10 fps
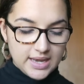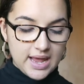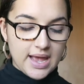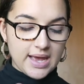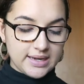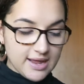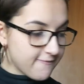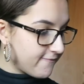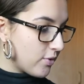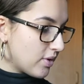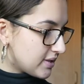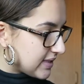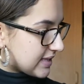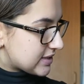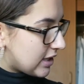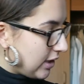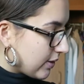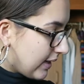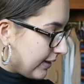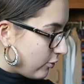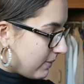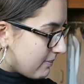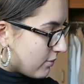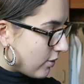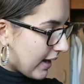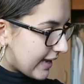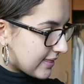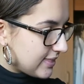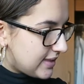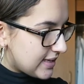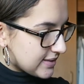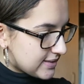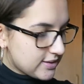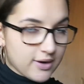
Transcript: Now our net force is going to look a little bit more like this.